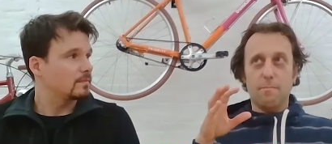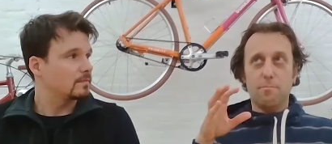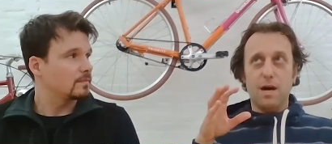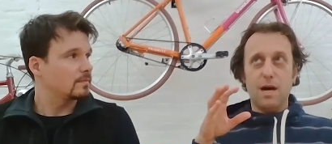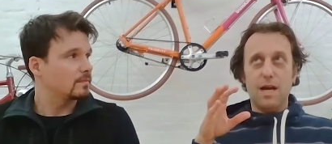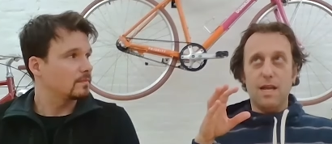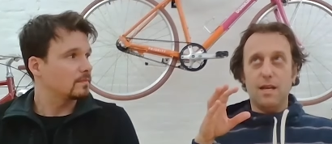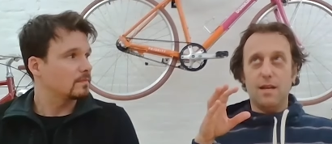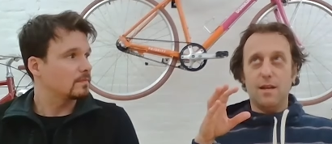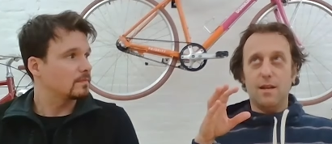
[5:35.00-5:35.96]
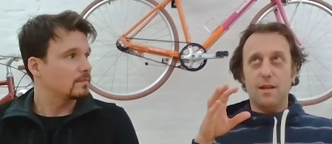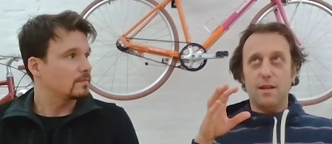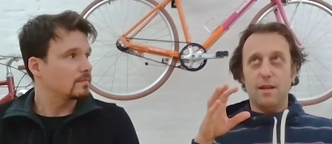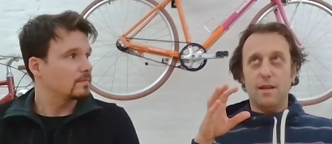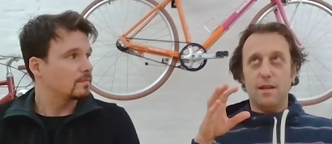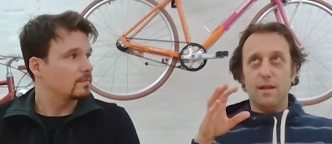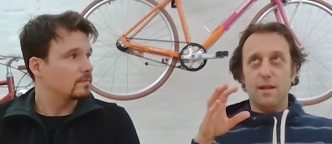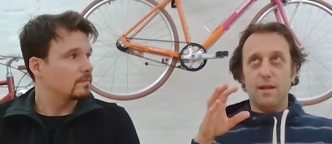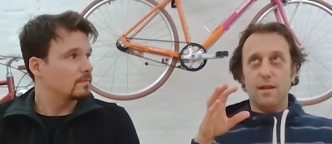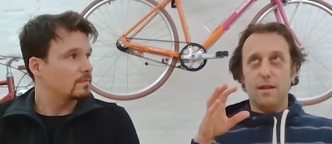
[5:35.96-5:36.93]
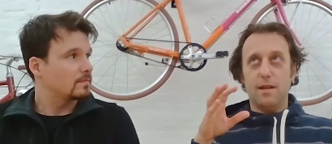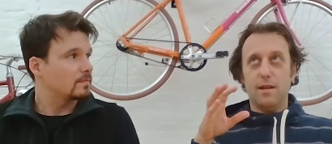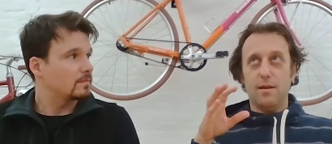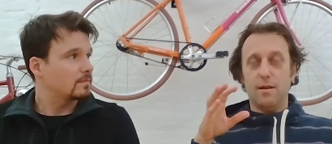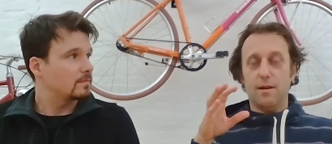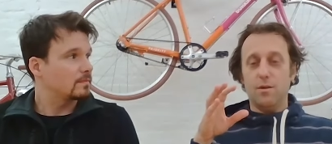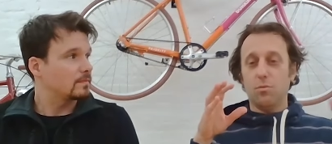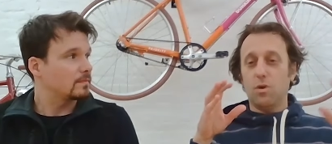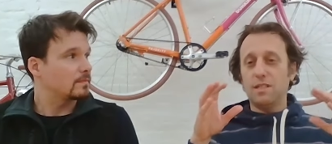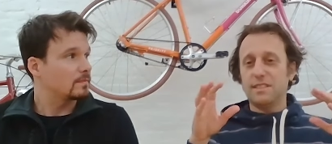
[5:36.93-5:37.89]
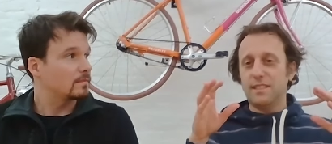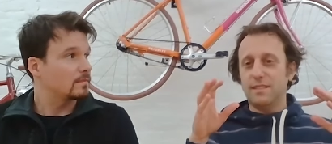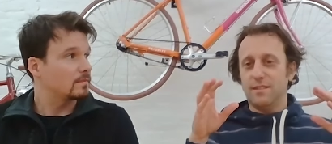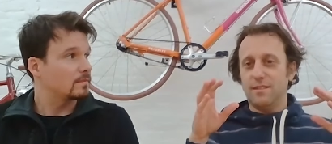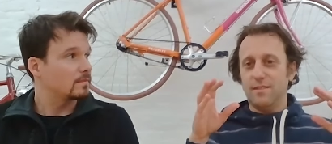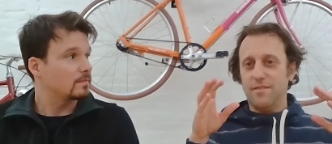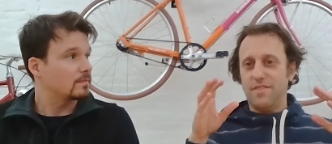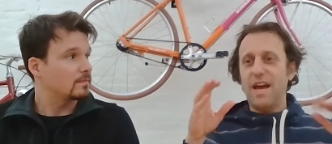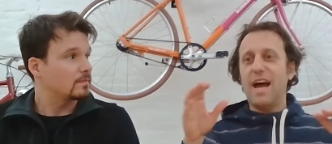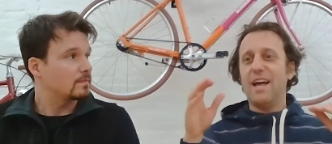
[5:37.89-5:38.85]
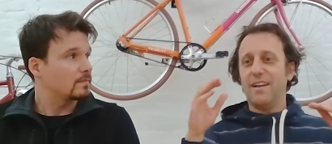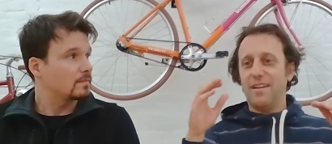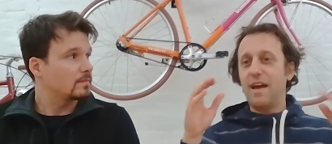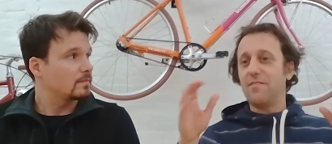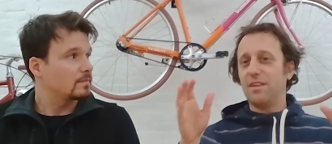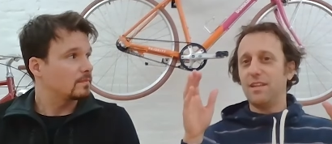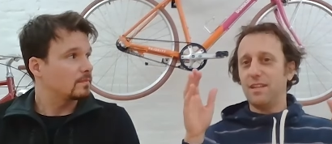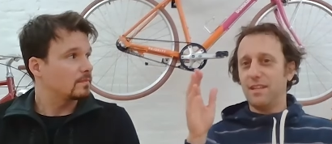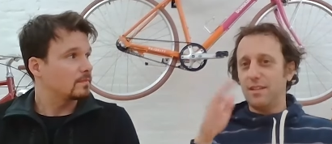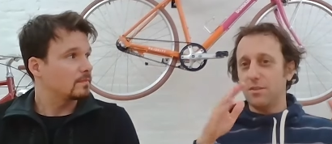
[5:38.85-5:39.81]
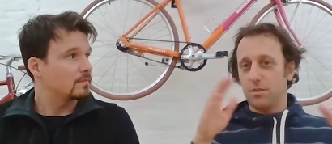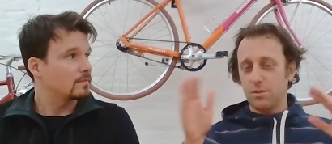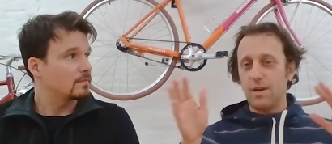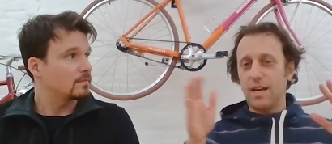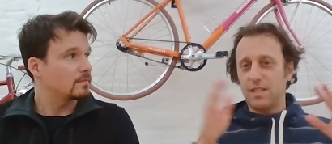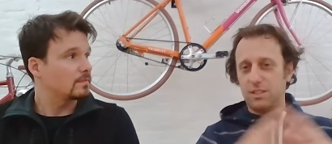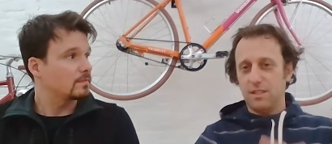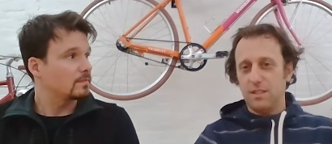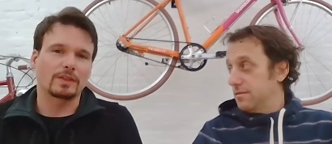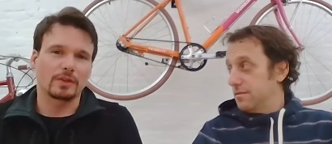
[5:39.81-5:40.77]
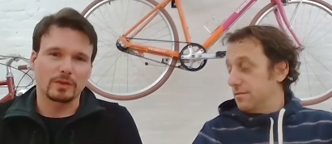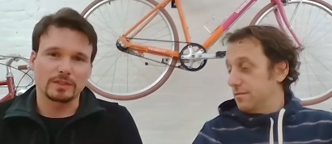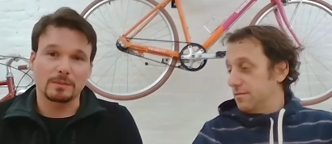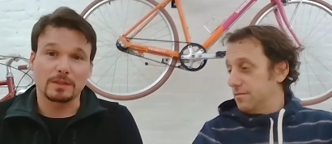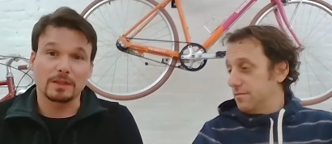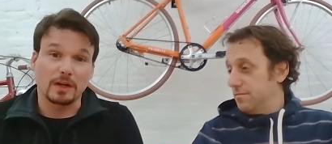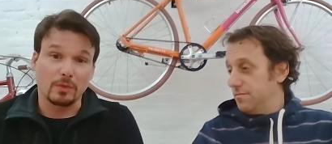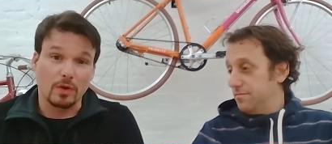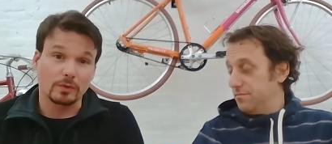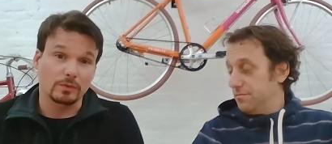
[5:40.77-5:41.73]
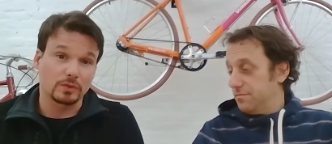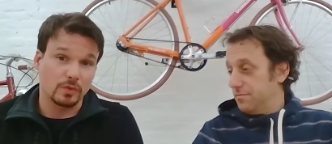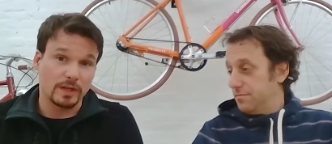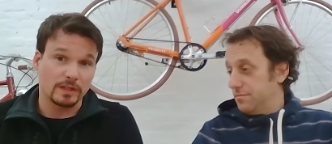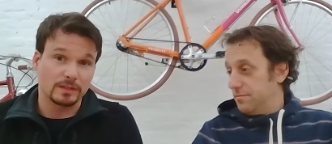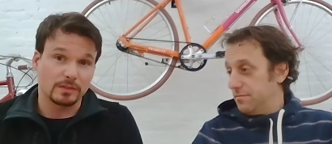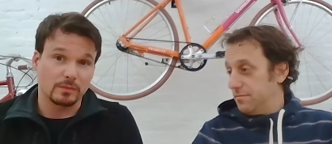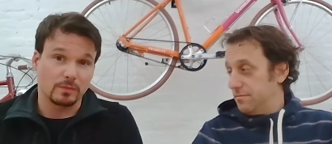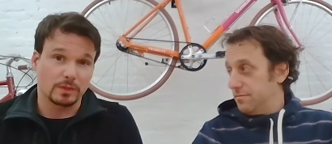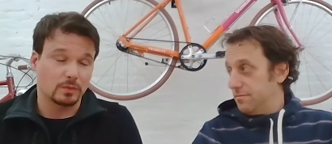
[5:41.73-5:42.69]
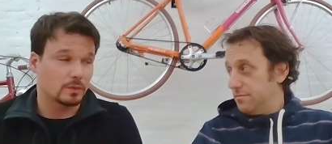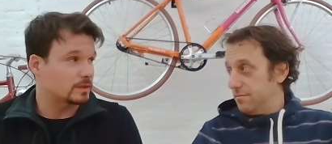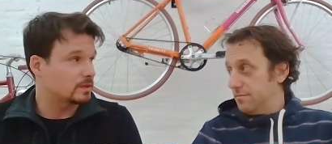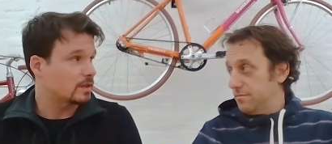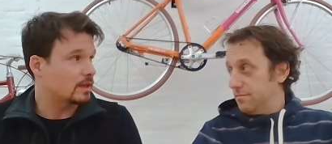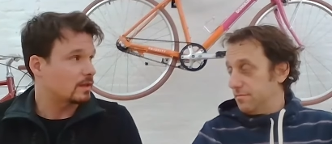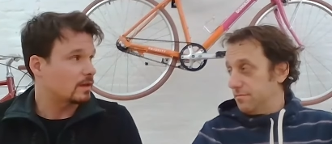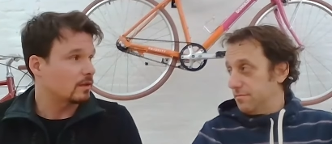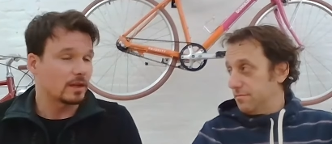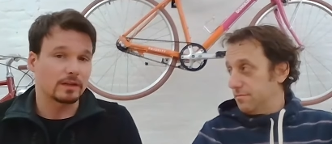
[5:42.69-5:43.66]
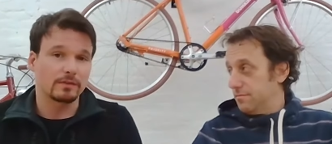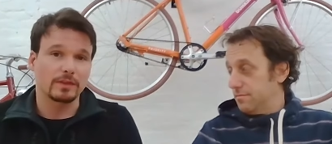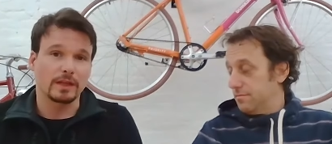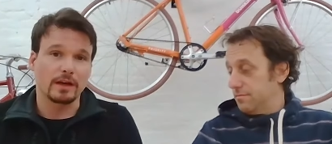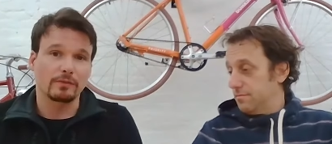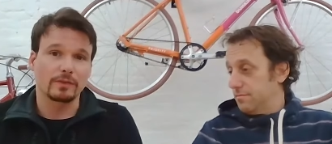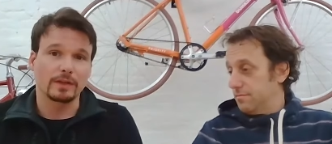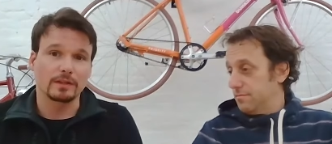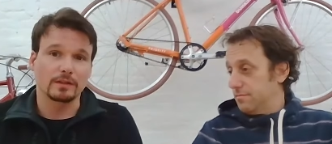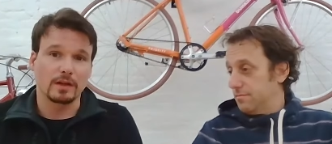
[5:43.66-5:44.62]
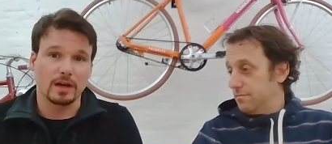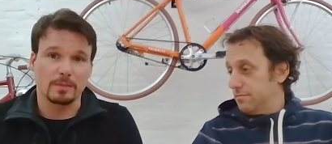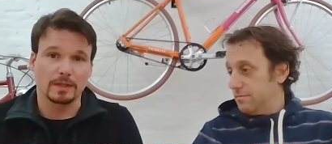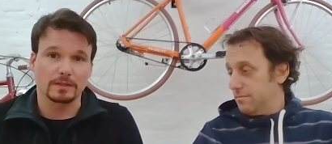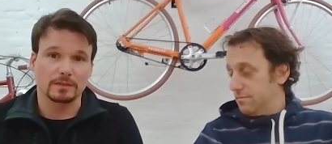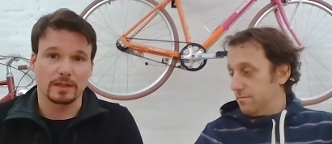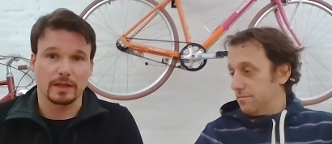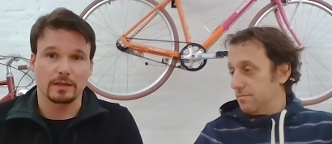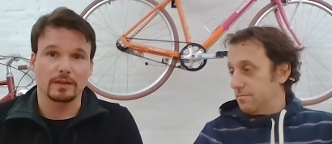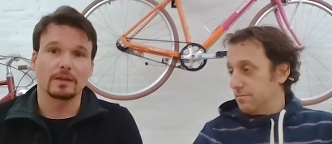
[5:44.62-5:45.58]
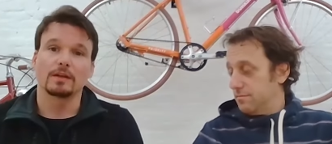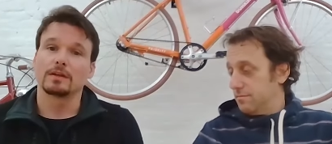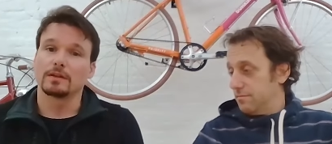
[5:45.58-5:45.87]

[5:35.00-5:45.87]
Speaker 1: but it wasn't that heavy either
Speaker 2: direction. There is something that I want to address, which was that a lot of the Alfine comments say,